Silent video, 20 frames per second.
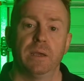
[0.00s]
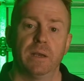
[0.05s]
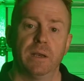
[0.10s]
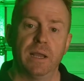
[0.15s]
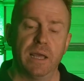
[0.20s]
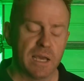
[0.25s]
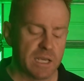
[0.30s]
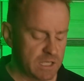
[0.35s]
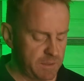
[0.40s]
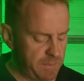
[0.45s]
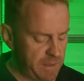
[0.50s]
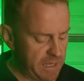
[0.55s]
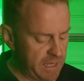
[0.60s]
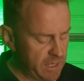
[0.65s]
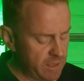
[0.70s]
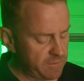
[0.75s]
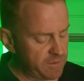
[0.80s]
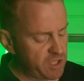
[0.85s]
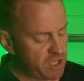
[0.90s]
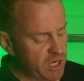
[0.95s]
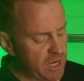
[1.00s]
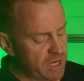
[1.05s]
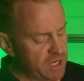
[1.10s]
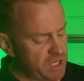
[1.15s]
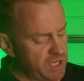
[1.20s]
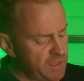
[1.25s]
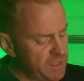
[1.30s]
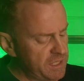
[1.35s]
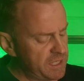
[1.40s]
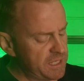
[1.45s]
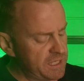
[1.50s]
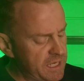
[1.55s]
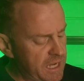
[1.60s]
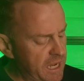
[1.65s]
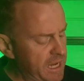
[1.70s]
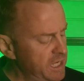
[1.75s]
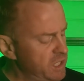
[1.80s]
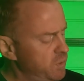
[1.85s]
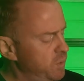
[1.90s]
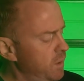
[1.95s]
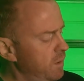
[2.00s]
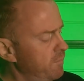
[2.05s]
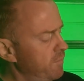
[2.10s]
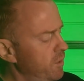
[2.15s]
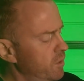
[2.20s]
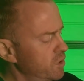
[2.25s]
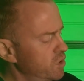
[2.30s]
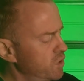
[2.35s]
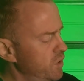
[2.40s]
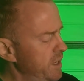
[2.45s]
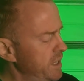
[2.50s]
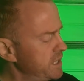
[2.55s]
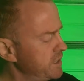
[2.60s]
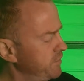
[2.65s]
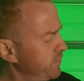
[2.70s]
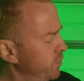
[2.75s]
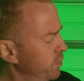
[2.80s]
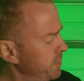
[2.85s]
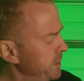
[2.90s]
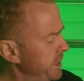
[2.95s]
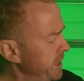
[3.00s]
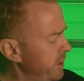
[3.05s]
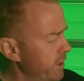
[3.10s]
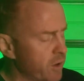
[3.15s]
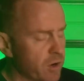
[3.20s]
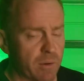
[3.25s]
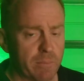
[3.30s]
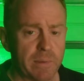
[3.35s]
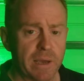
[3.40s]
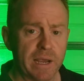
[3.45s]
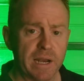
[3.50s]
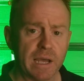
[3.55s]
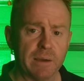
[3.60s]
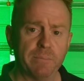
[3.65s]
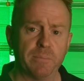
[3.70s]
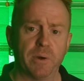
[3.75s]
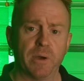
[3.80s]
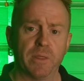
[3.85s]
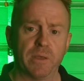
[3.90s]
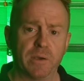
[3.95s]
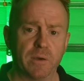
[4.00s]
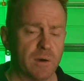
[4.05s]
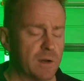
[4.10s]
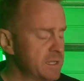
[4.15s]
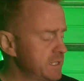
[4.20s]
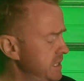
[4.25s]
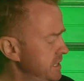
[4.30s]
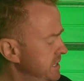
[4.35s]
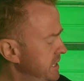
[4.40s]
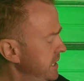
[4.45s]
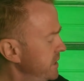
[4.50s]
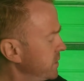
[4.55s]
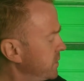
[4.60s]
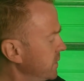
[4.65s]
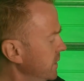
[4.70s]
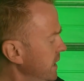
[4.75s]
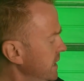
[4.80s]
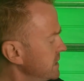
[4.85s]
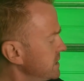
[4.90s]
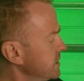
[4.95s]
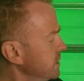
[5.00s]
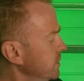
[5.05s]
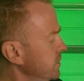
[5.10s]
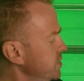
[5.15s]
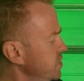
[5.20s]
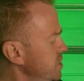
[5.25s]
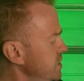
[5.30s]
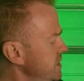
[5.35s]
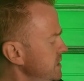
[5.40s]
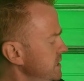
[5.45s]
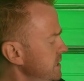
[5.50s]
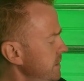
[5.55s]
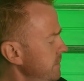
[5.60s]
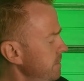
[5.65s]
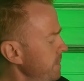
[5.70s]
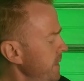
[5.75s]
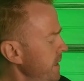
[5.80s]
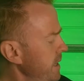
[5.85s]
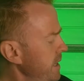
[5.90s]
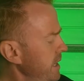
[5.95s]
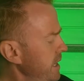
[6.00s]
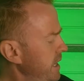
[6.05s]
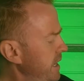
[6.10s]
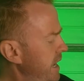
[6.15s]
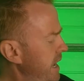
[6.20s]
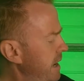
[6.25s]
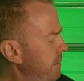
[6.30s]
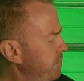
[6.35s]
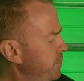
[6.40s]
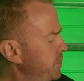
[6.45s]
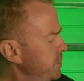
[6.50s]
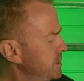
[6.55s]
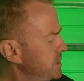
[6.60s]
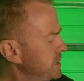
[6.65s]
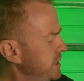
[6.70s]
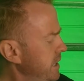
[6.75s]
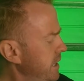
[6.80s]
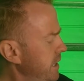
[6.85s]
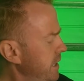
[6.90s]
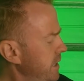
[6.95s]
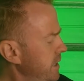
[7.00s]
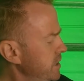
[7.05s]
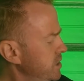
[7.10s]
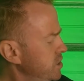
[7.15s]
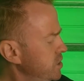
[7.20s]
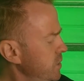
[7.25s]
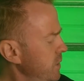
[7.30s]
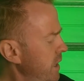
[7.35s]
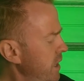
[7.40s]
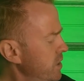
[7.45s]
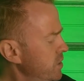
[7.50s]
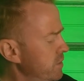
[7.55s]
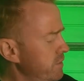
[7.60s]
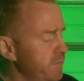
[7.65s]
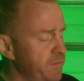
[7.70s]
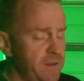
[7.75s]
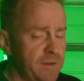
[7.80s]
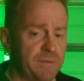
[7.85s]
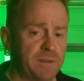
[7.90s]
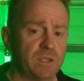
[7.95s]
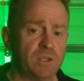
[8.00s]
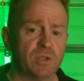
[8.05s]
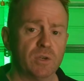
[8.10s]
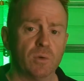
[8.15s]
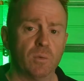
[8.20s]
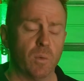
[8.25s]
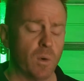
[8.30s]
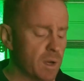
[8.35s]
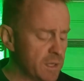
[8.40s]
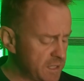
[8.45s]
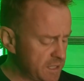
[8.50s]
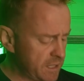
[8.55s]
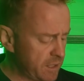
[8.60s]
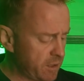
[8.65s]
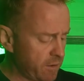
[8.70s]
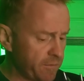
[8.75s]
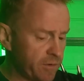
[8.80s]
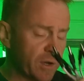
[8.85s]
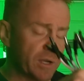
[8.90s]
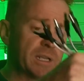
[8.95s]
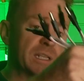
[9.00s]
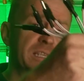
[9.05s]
Now, speaking of charging, this is a 12 volt transformer that I got made up by the guys at Technical Art Solutions. It outputs 252 watts and I've got